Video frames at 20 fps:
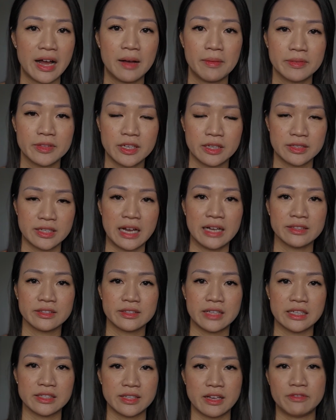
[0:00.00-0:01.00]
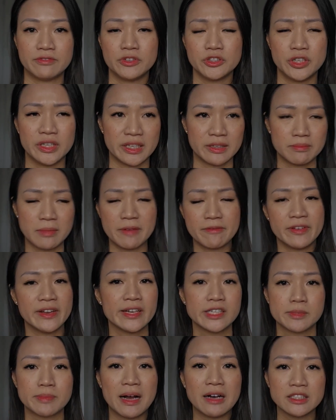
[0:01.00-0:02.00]
that does that for you. I think
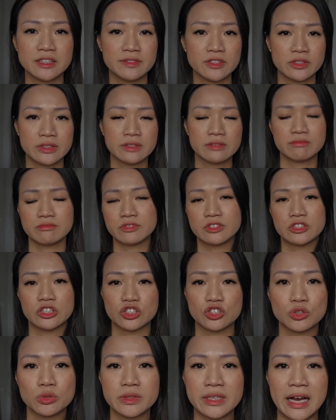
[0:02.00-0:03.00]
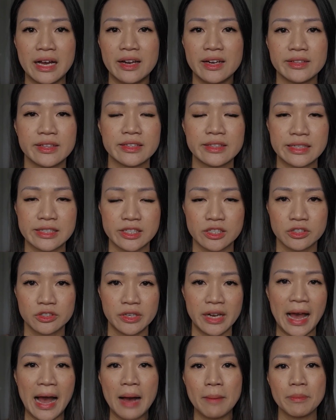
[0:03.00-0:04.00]
MyFitnessPal even just do that. I think that's a
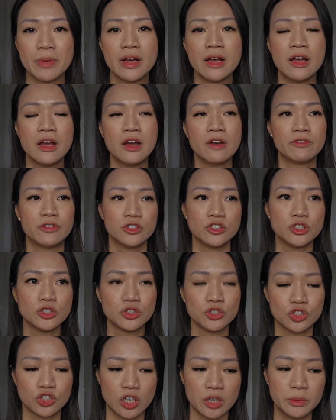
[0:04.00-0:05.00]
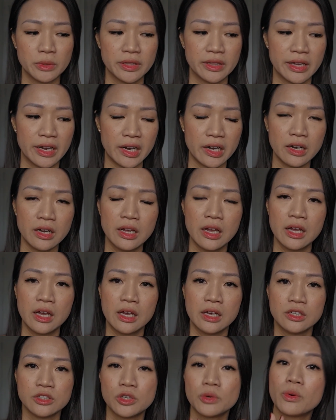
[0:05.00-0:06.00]
good app for you to start with there.
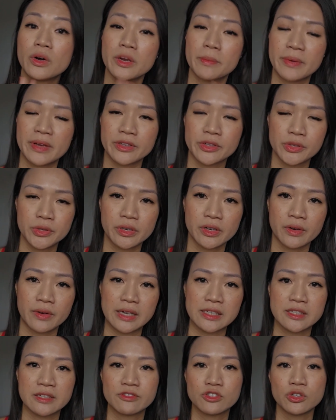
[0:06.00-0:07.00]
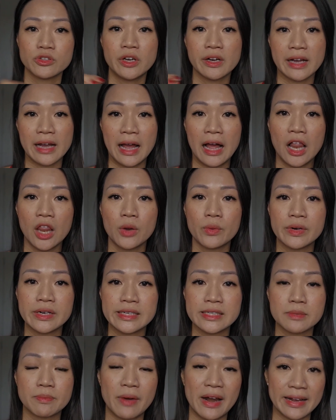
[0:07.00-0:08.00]
You don't want to be too aggressive so your
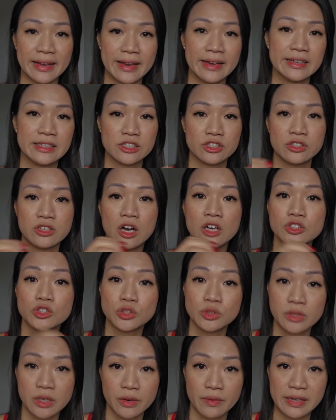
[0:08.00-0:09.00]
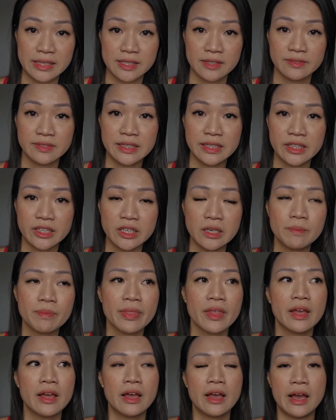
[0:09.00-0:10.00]
calories bracket is not too aggressive neither.
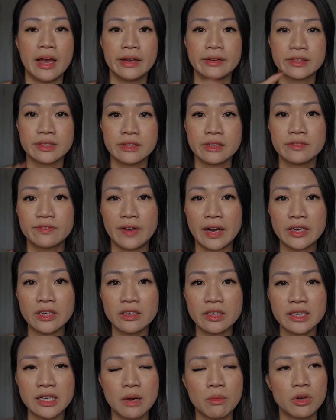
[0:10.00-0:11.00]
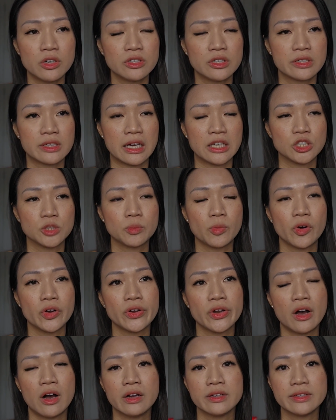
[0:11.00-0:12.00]
And finally, I wanted to touch
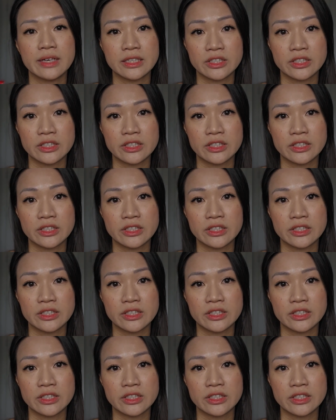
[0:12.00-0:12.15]
point on like